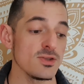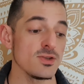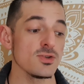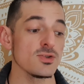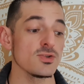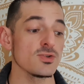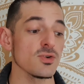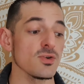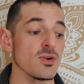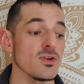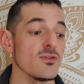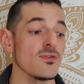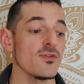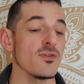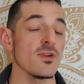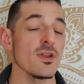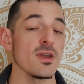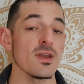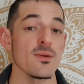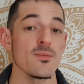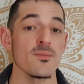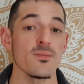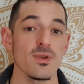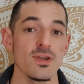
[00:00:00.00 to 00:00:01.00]
you
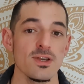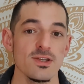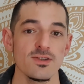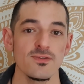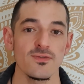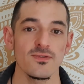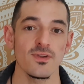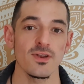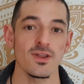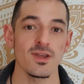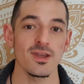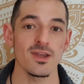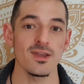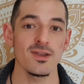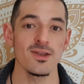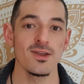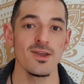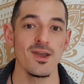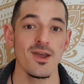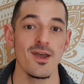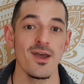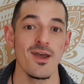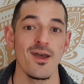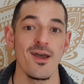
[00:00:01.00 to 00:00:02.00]
joyfully and blissfully,
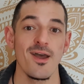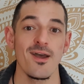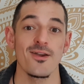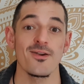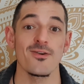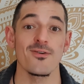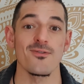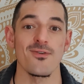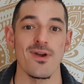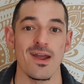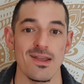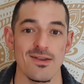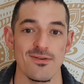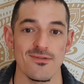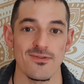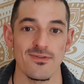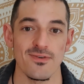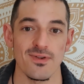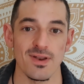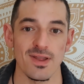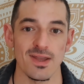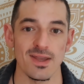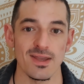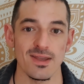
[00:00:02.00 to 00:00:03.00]

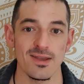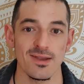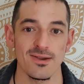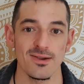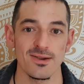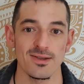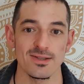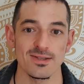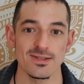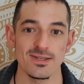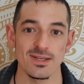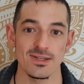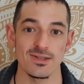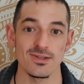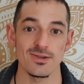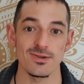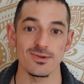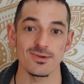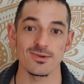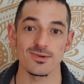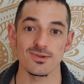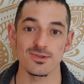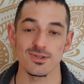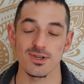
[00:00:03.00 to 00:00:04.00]
gratefully continue
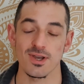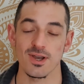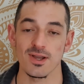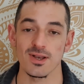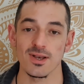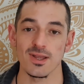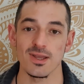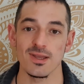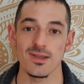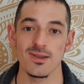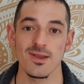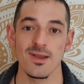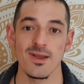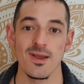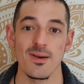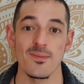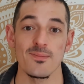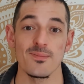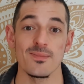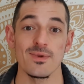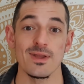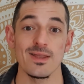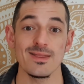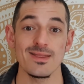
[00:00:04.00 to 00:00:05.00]
your journey.
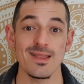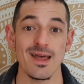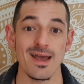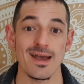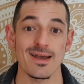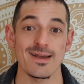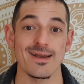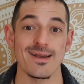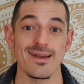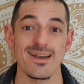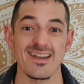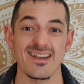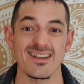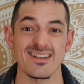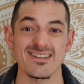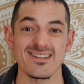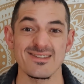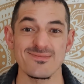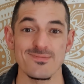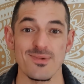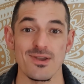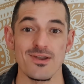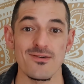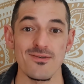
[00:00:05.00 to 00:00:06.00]
And in that
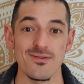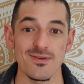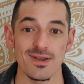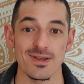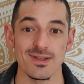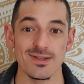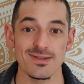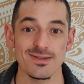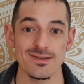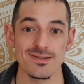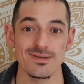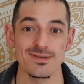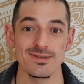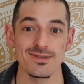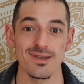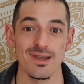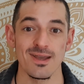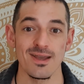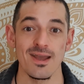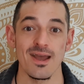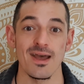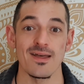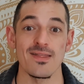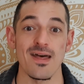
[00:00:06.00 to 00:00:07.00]
experience
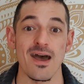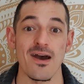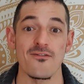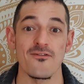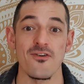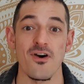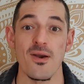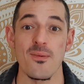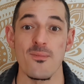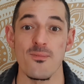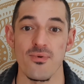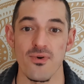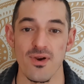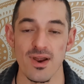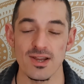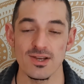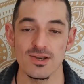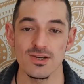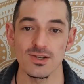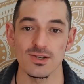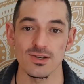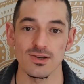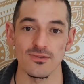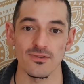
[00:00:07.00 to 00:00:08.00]
and that
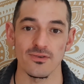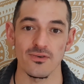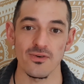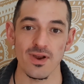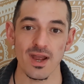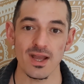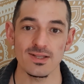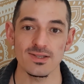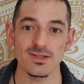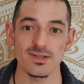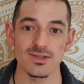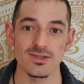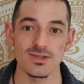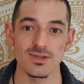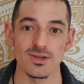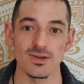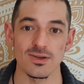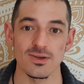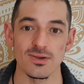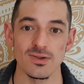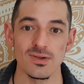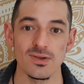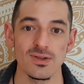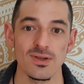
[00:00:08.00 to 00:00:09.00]
vibration of
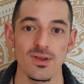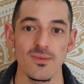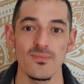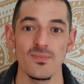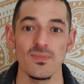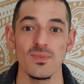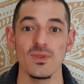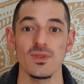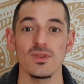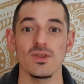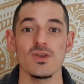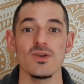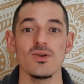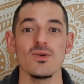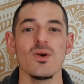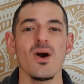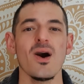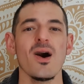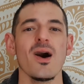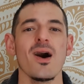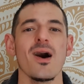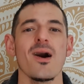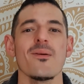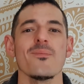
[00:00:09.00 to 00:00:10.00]
gratitude, you
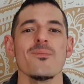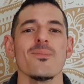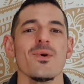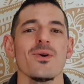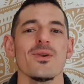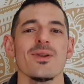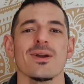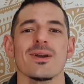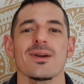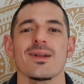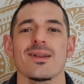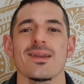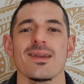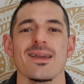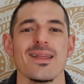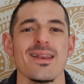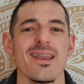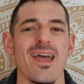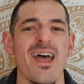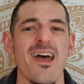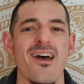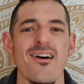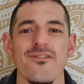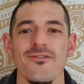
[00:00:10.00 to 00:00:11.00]
harmonically and
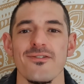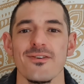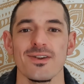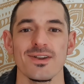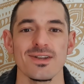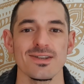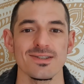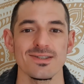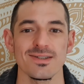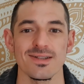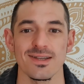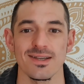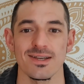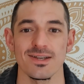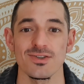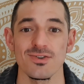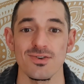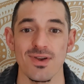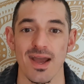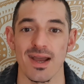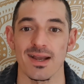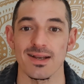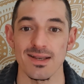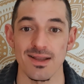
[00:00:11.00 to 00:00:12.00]
effortlessly
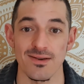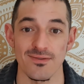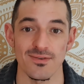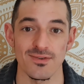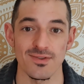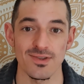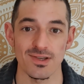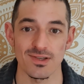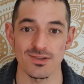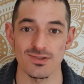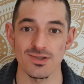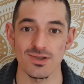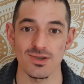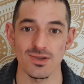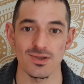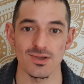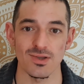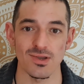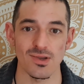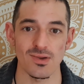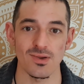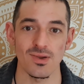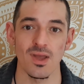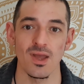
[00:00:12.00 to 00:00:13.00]
attract everything to
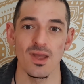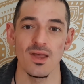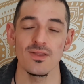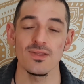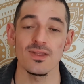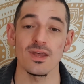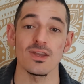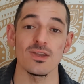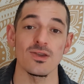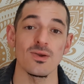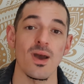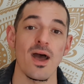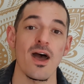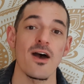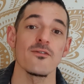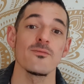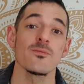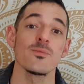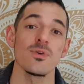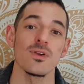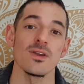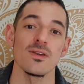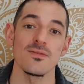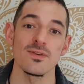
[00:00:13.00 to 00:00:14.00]
you that you have
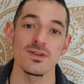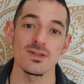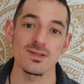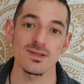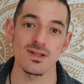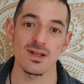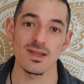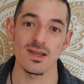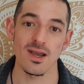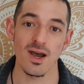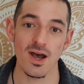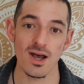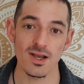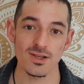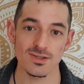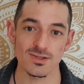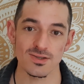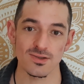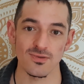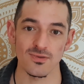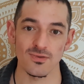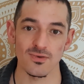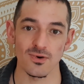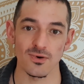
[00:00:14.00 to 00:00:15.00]
previously
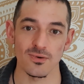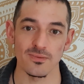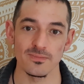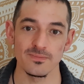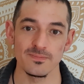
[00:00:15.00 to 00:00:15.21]
asked for.